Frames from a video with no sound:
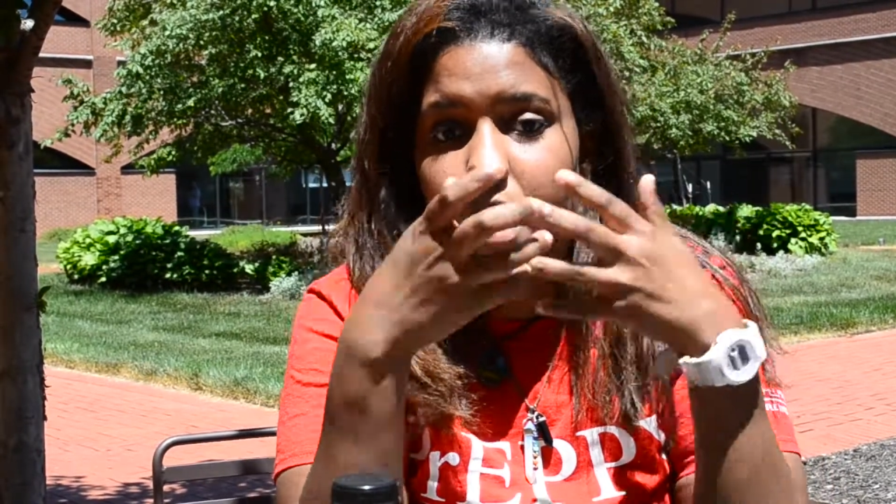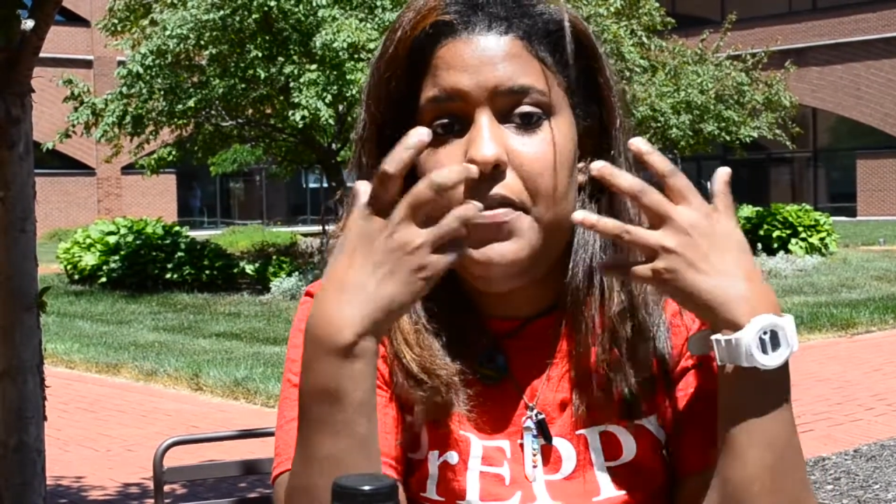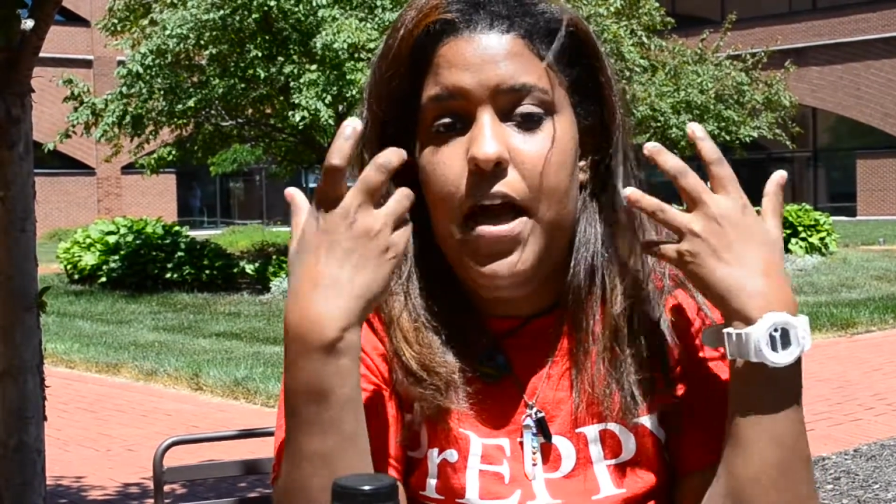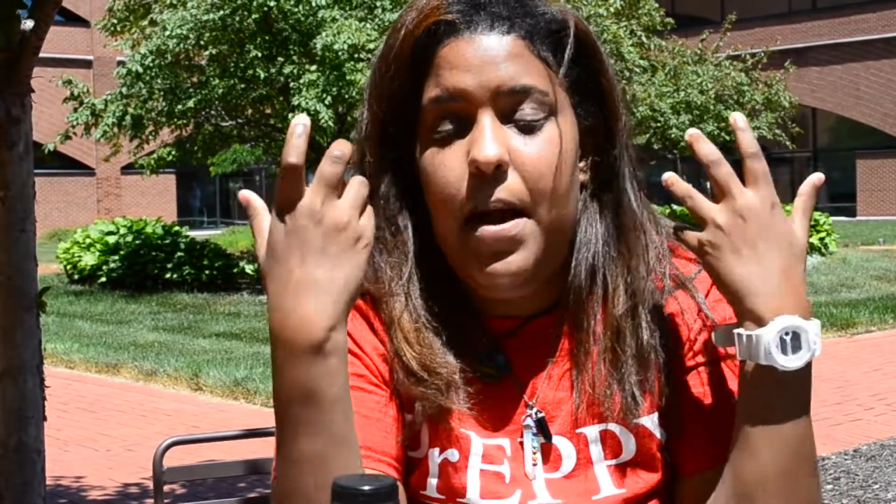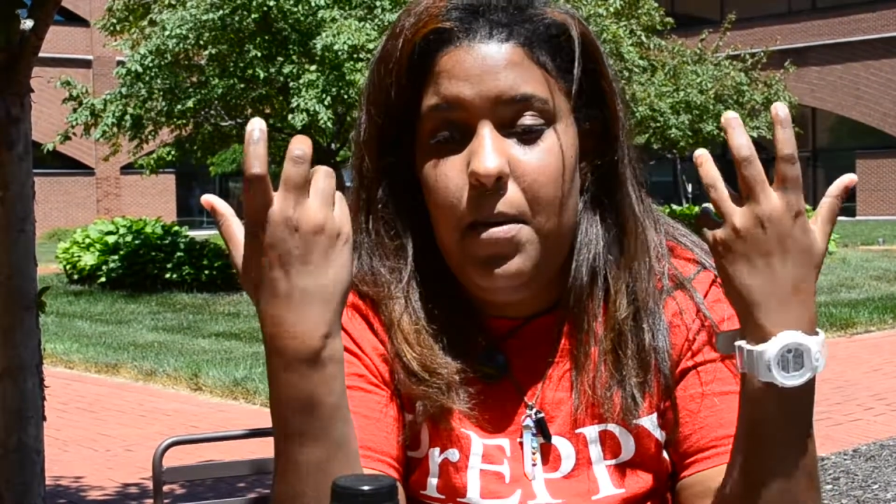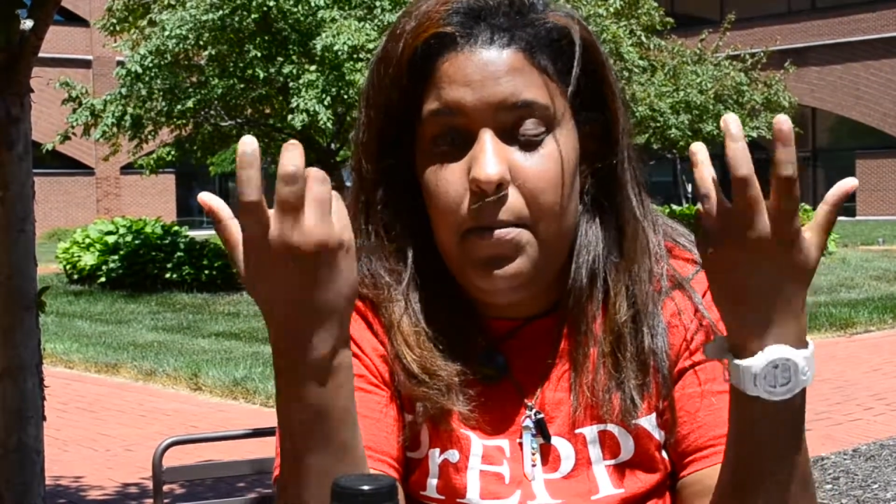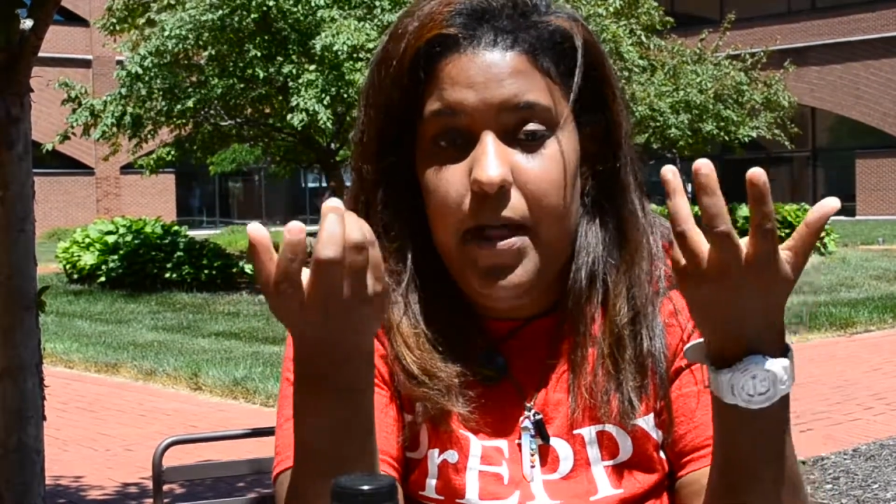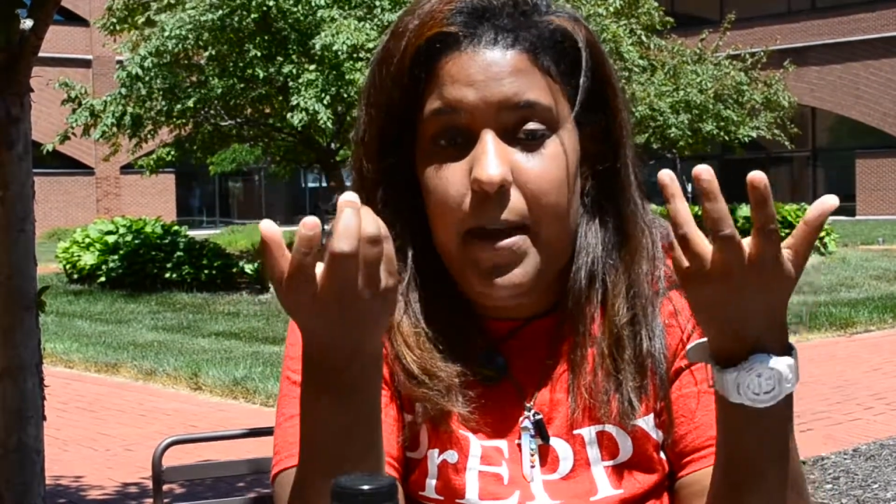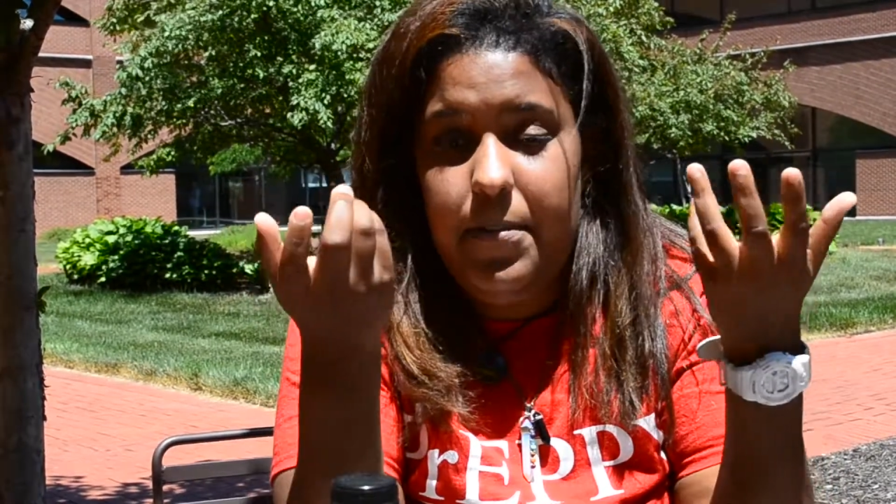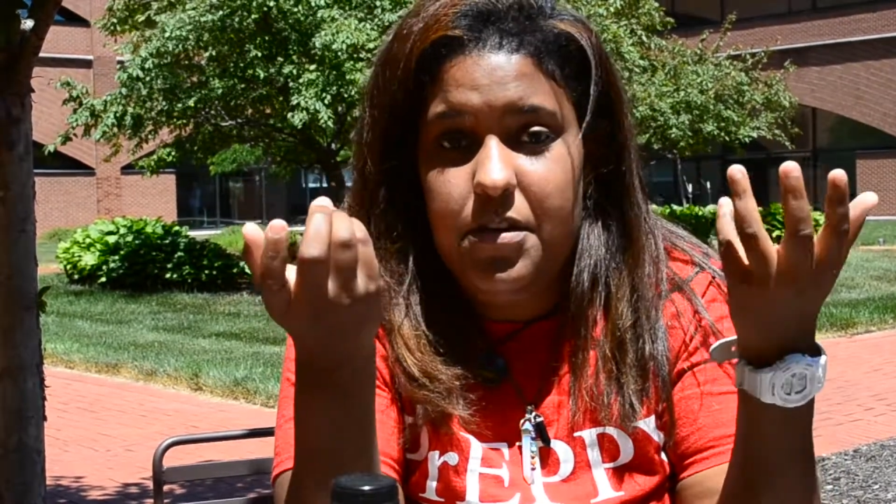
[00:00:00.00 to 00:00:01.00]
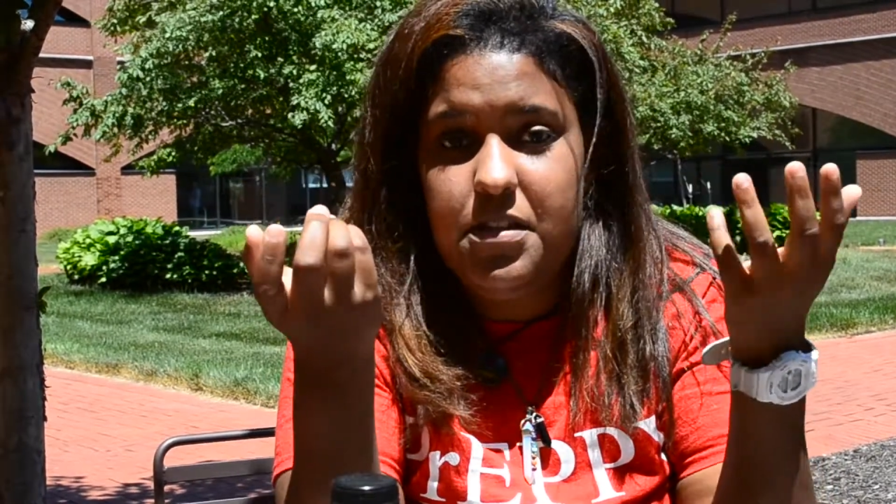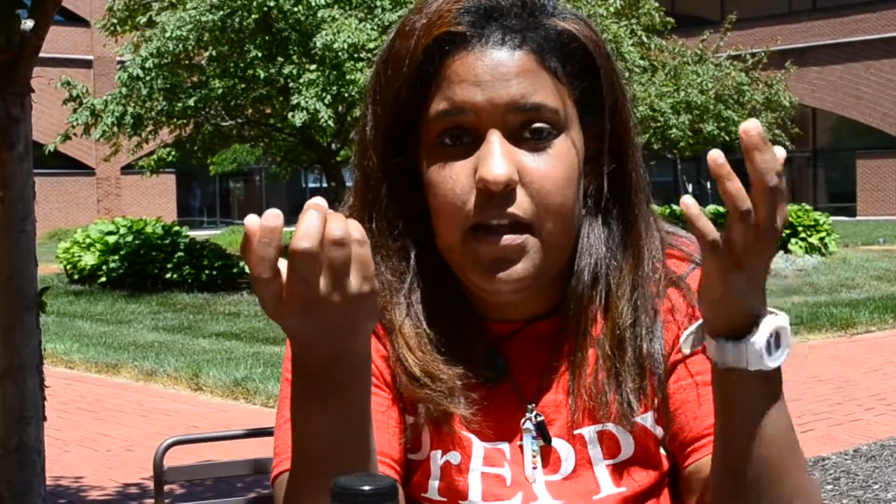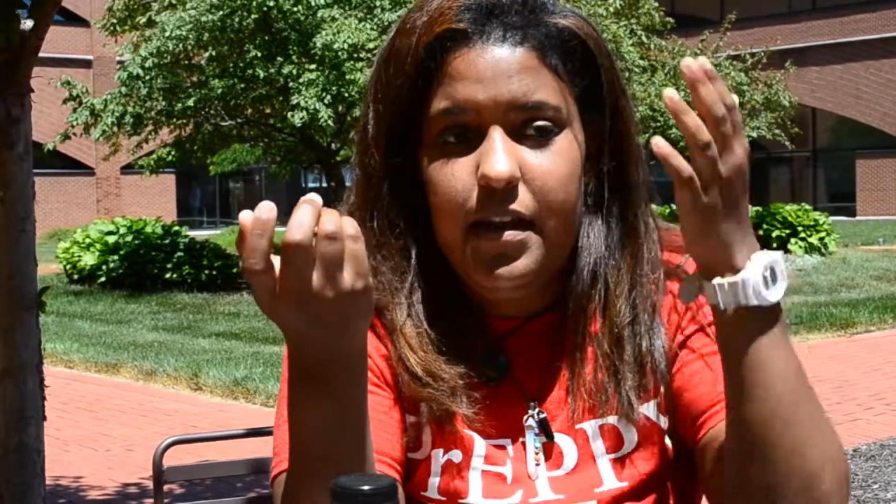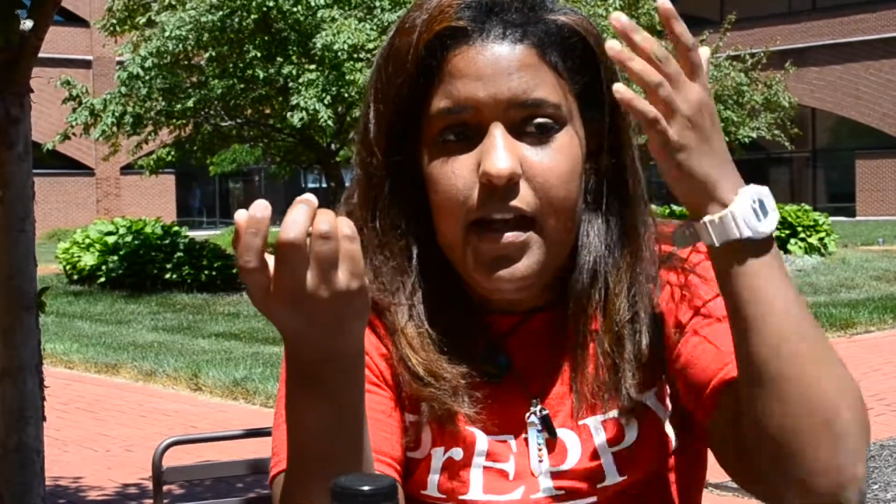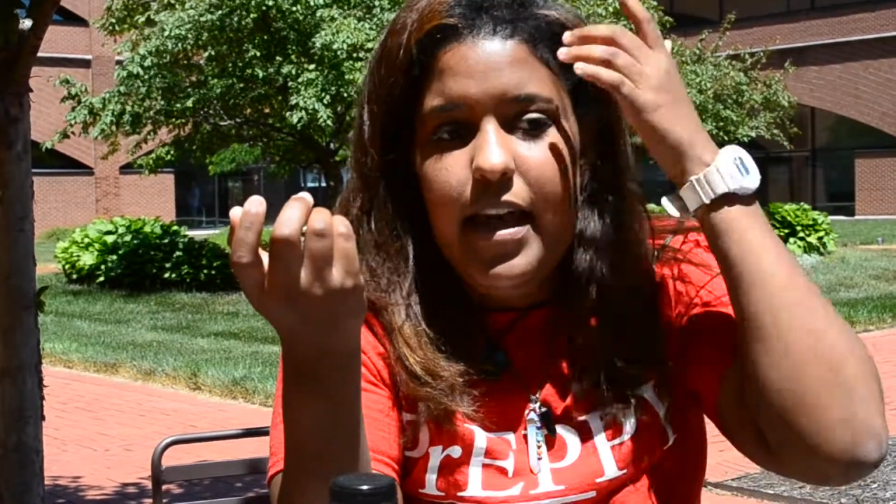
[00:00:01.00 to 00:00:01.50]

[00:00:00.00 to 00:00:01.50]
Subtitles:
and that I'm a black person,